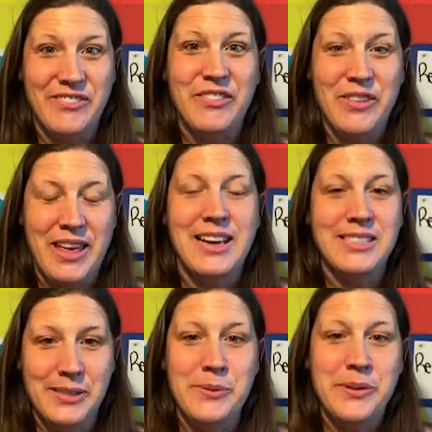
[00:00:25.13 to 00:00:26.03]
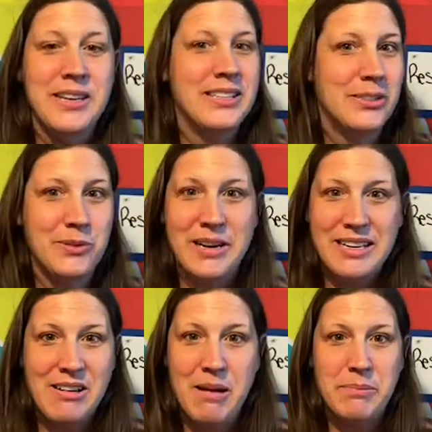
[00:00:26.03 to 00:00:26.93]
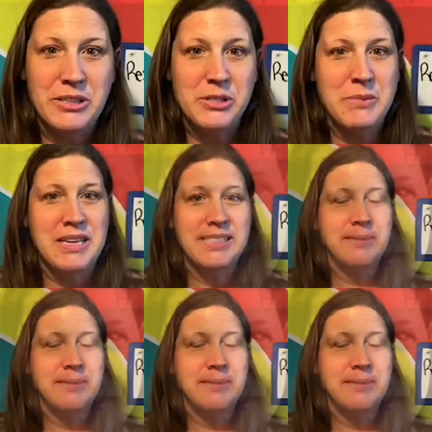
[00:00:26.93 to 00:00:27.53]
for that too. It's a great accomplishment.